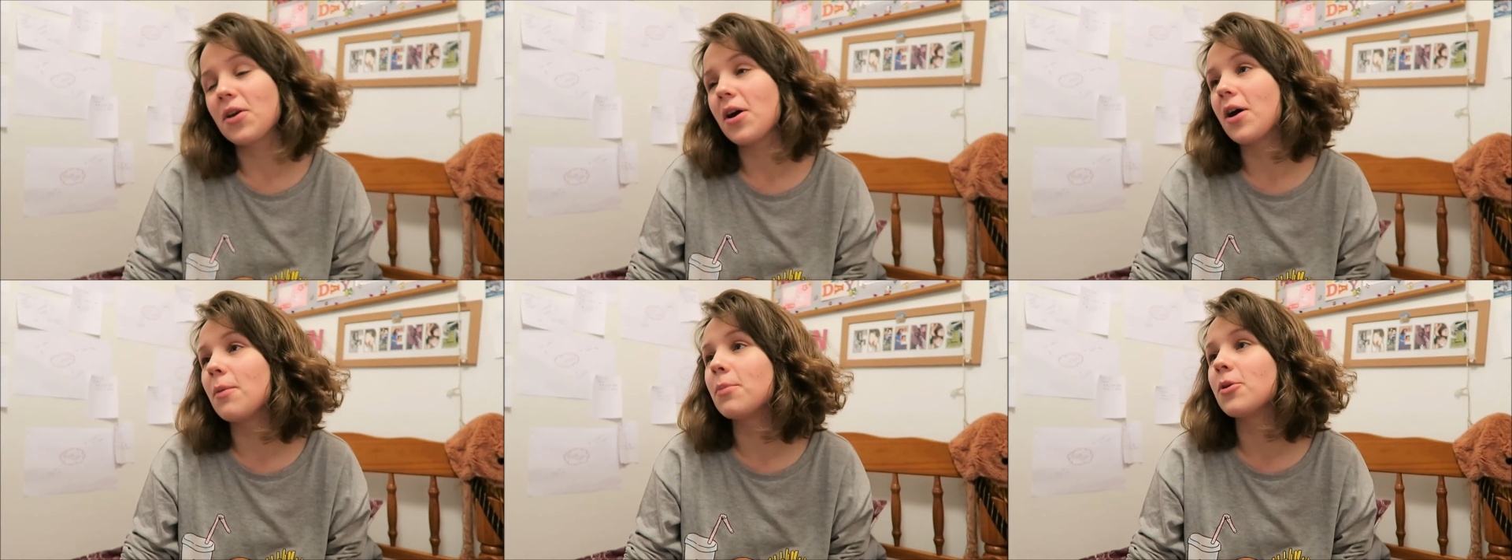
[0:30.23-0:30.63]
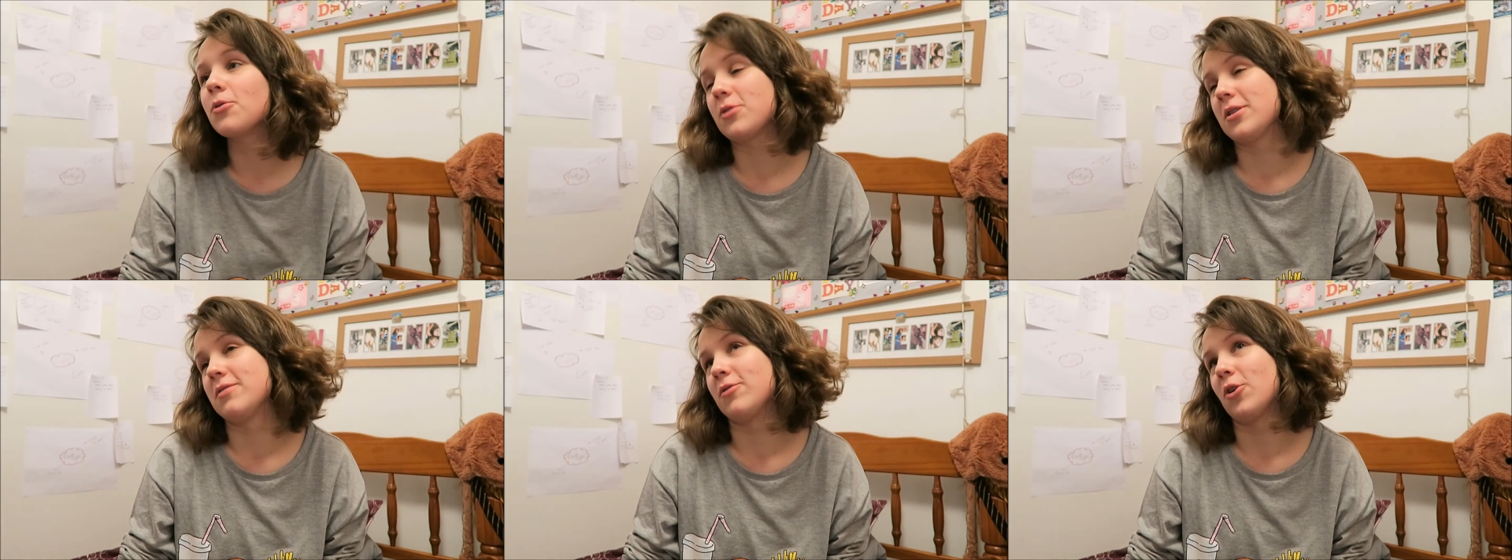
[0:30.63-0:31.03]
a
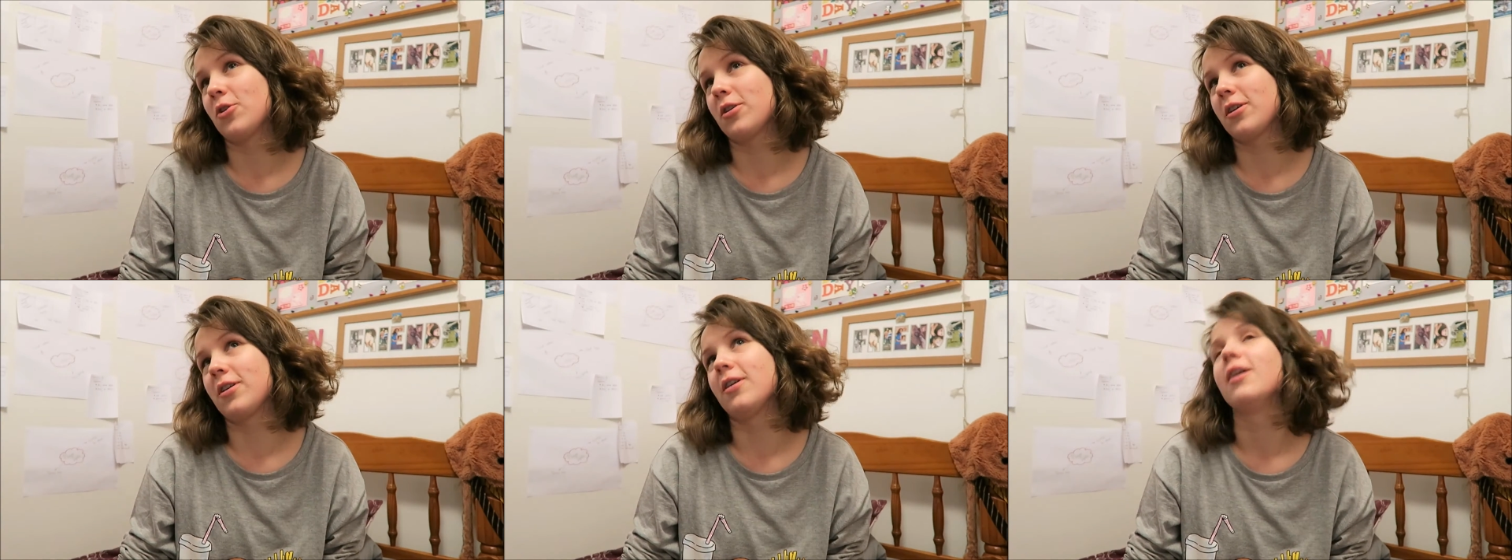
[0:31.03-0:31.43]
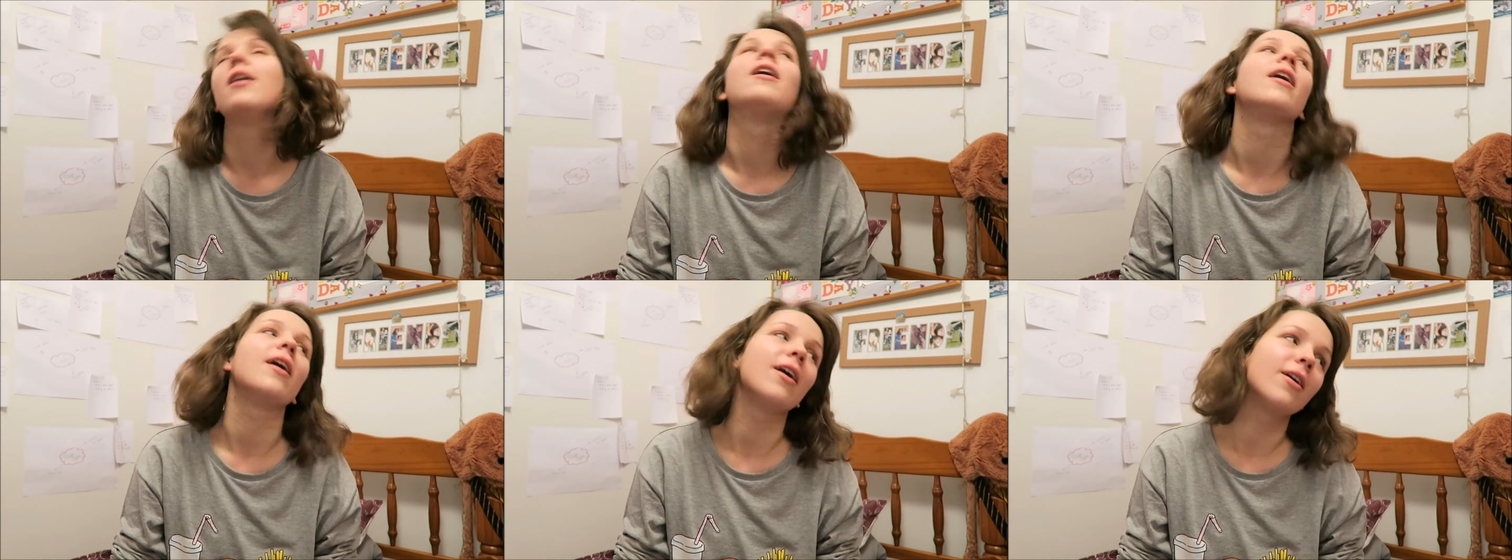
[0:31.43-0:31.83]
beauty vlogger,
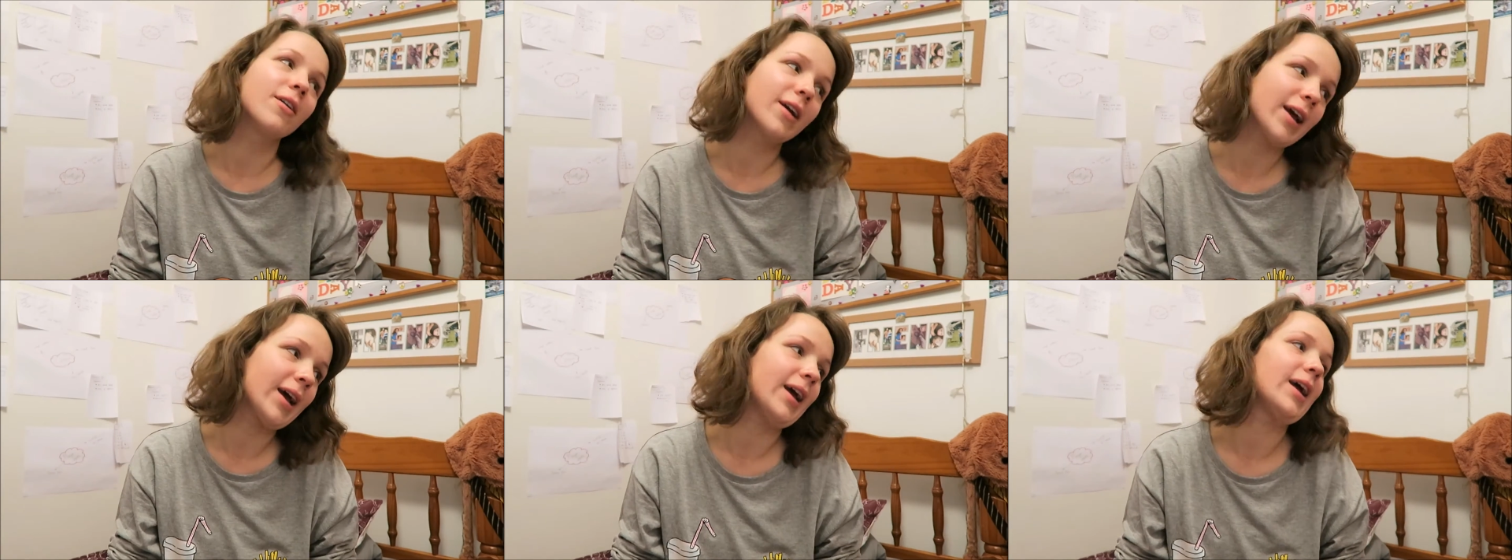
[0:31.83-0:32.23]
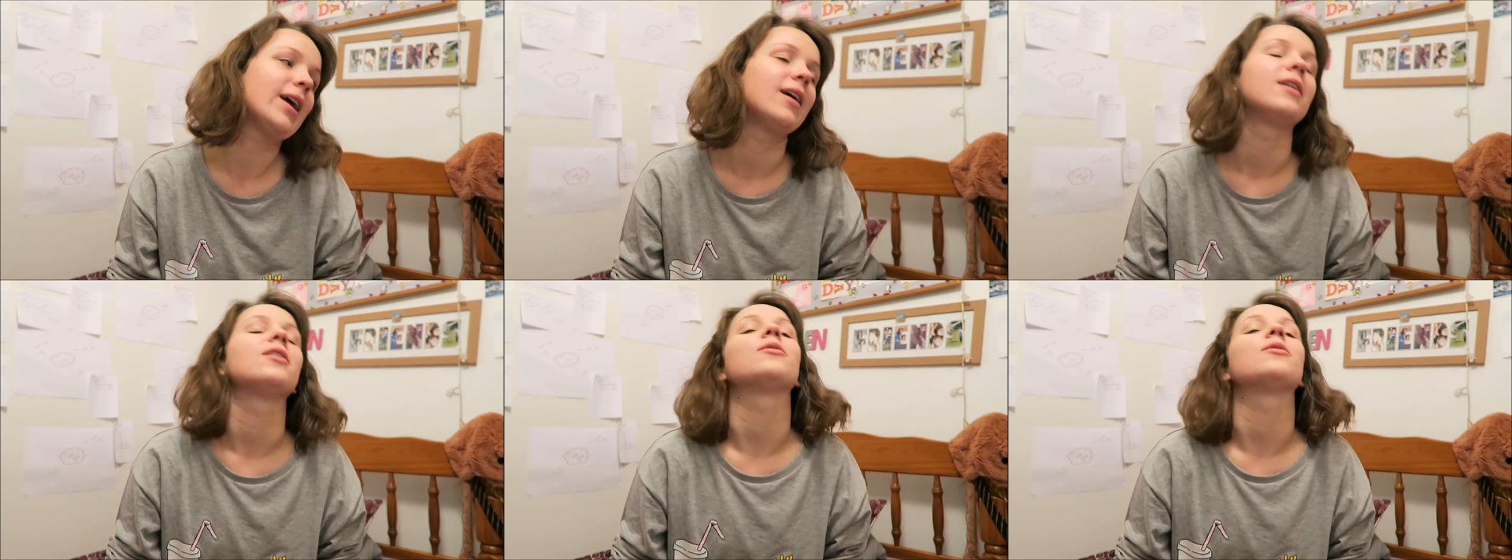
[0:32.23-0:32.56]
okay?